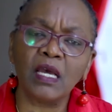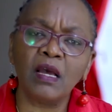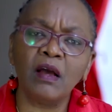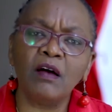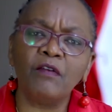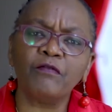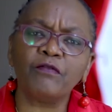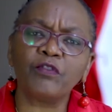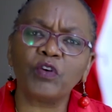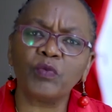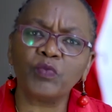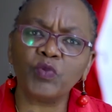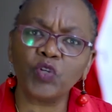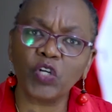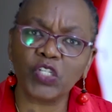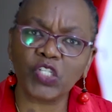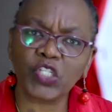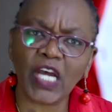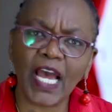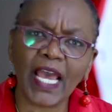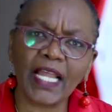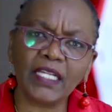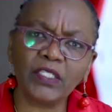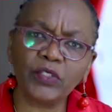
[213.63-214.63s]
from your
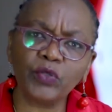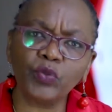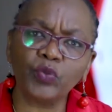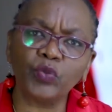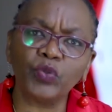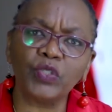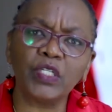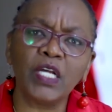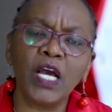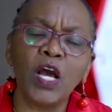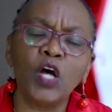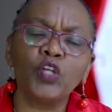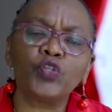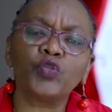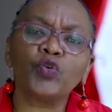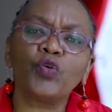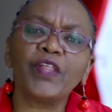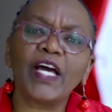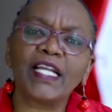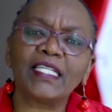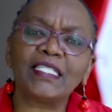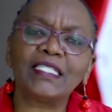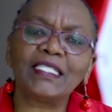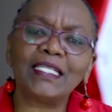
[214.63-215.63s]
childhood, so
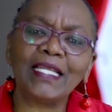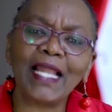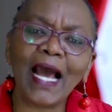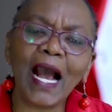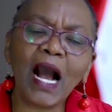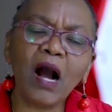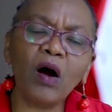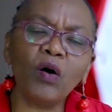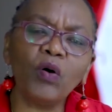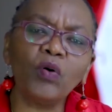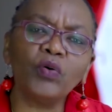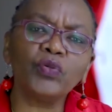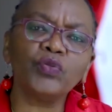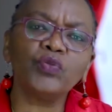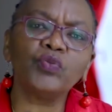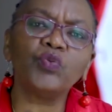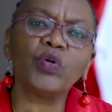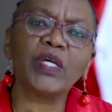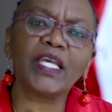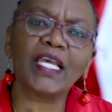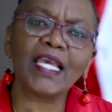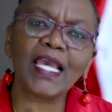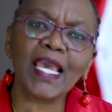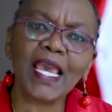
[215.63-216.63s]
that now
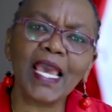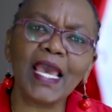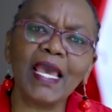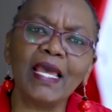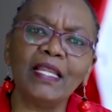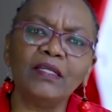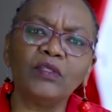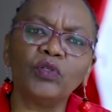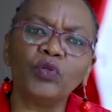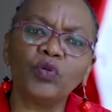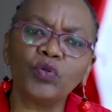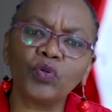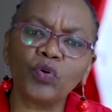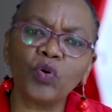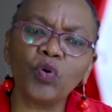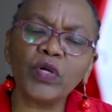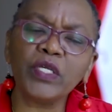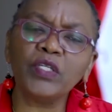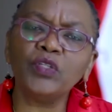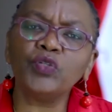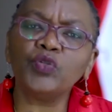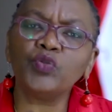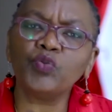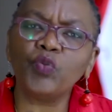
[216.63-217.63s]
you can grow
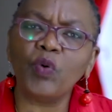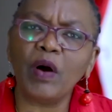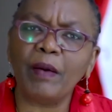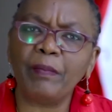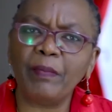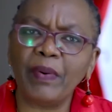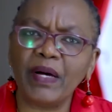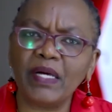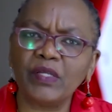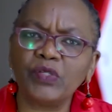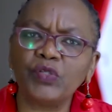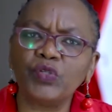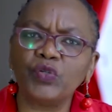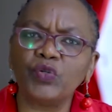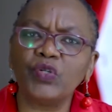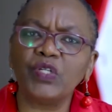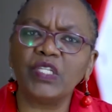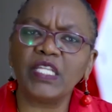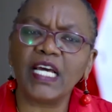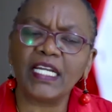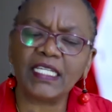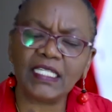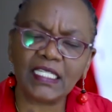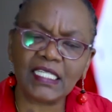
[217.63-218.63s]
into a
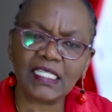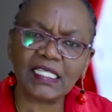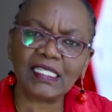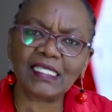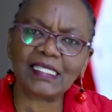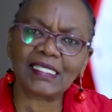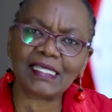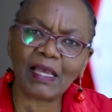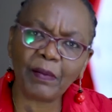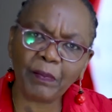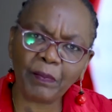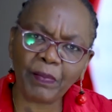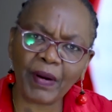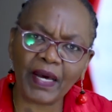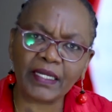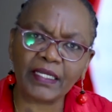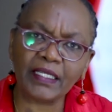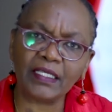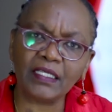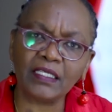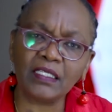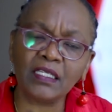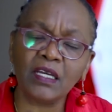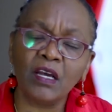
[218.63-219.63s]
person that is
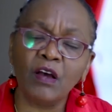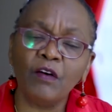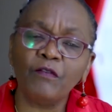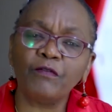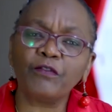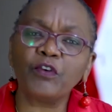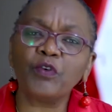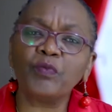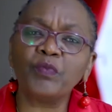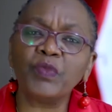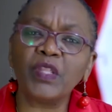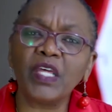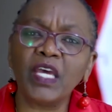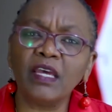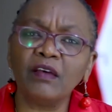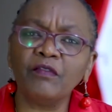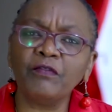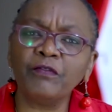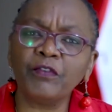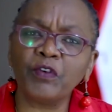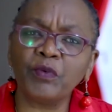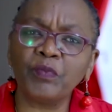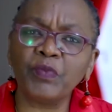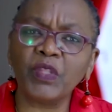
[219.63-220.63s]
separate from
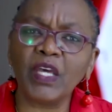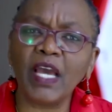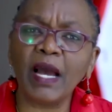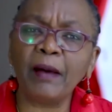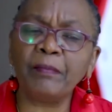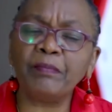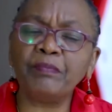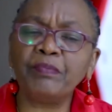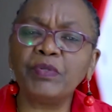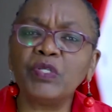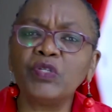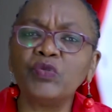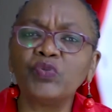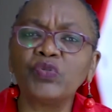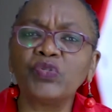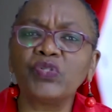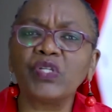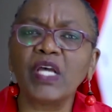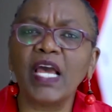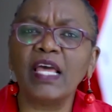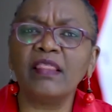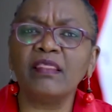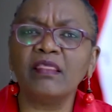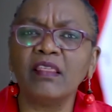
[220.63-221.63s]
the
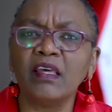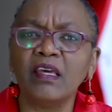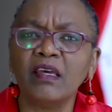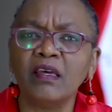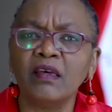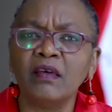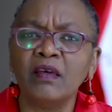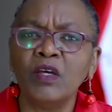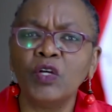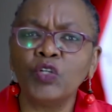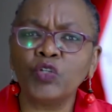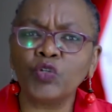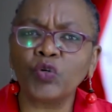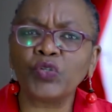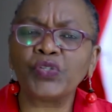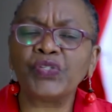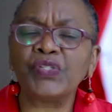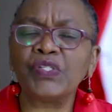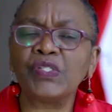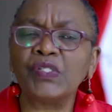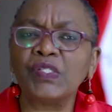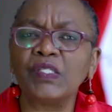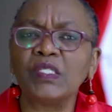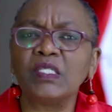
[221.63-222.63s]
abuse and the
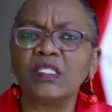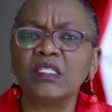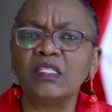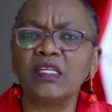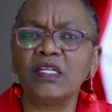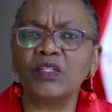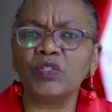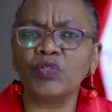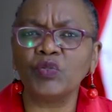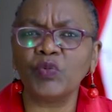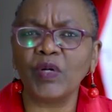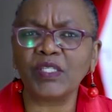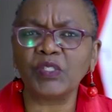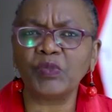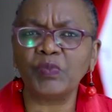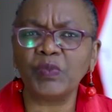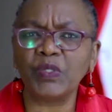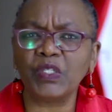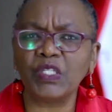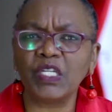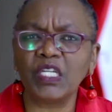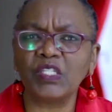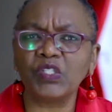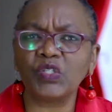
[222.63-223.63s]
toxicity that you
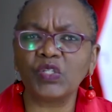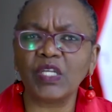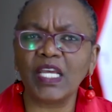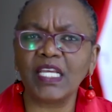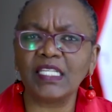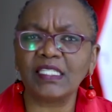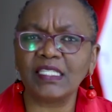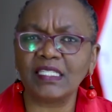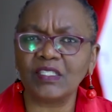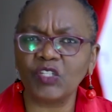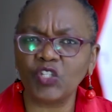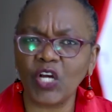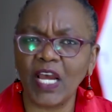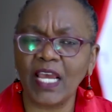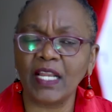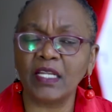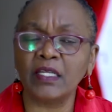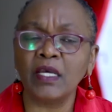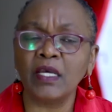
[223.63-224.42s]
experienced as a child.